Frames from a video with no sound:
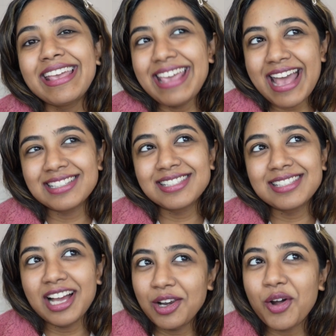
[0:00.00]
Yes,
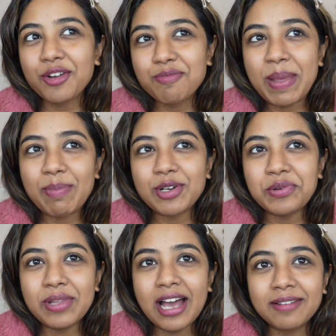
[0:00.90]
a lot of people
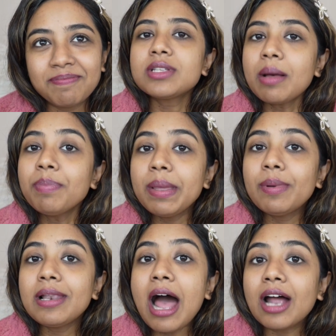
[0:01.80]
do that. Some
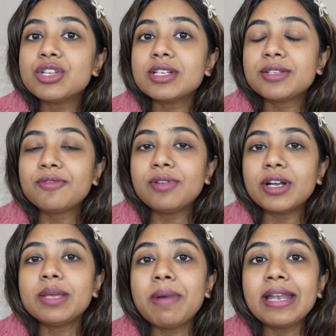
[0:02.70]
people are just
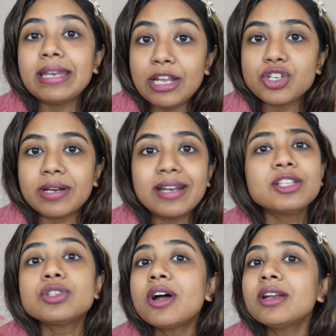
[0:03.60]
flirty by nature,
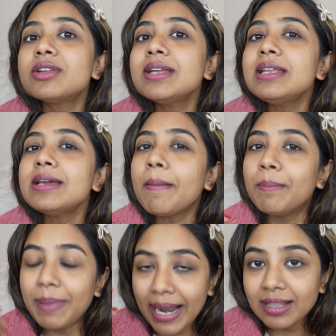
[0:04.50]
and it's not really a
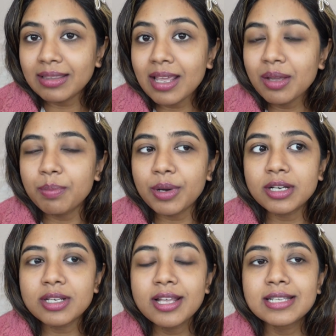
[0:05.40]
bad thing,
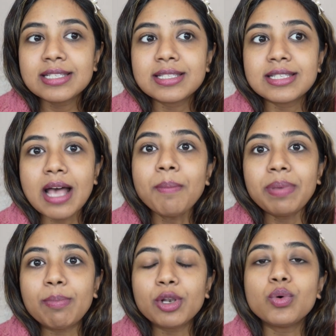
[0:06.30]
but some
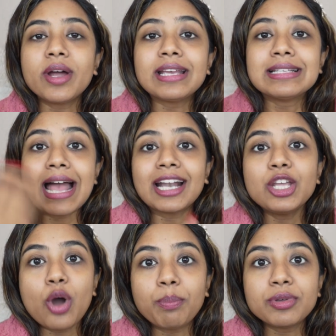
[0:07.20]
people who are
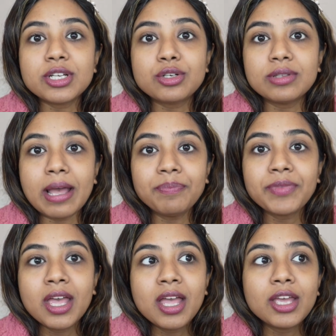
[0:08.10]
exactly opposite to
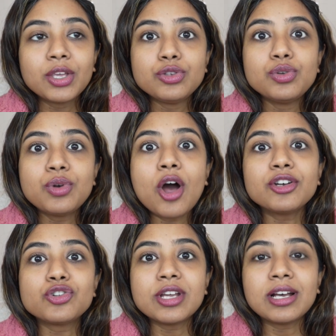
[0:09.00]
them do
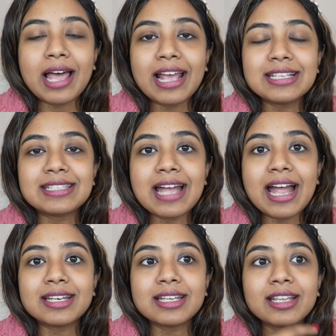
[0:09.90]
not realize
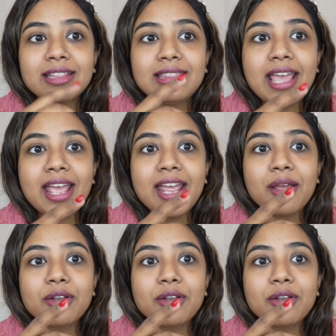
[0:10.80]
that they